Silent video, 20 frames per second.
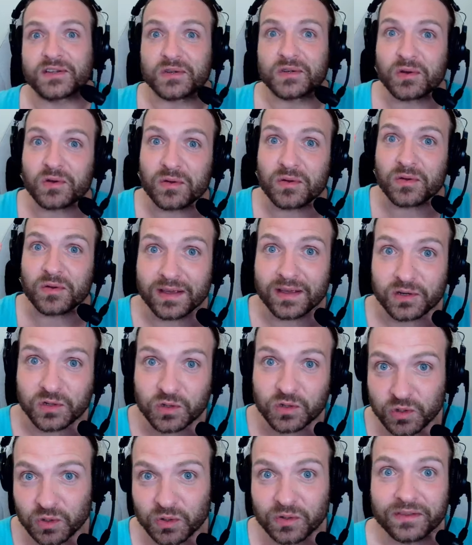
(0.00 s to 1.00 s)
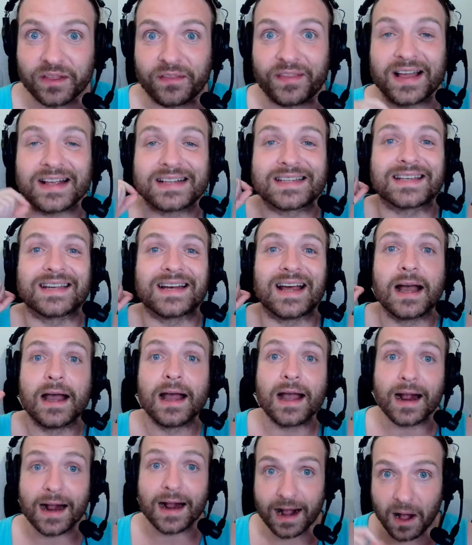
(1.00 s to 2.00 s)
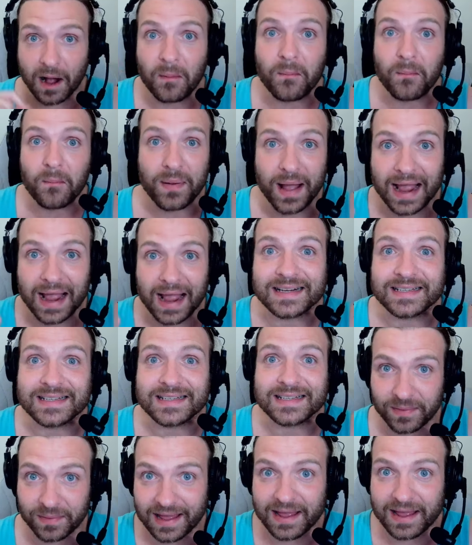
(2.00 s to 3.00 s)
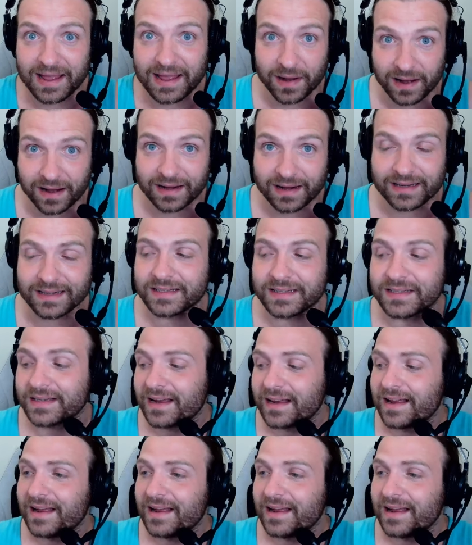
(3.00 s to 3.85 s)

You can be assured that that's going to come back to play a part.